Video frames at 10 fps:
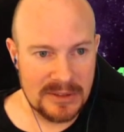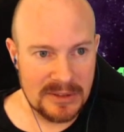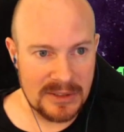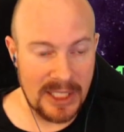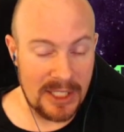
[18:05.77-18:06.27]

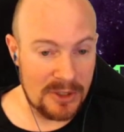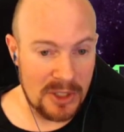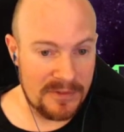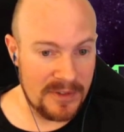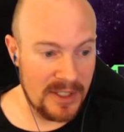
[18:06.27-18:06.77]
Yeah, I don't
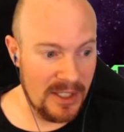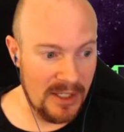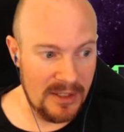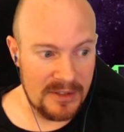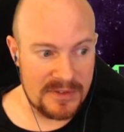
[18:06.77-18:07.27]
know if
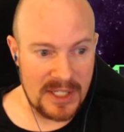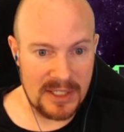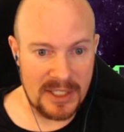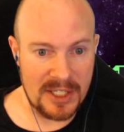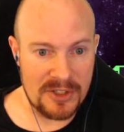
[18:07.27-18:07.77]
uh if
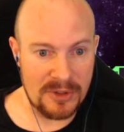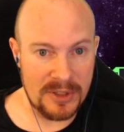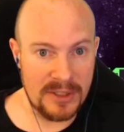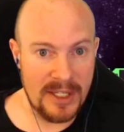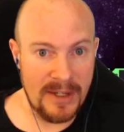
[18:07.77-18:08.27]
Sidelined Angel
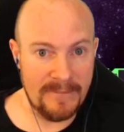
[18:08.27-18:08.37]
did that.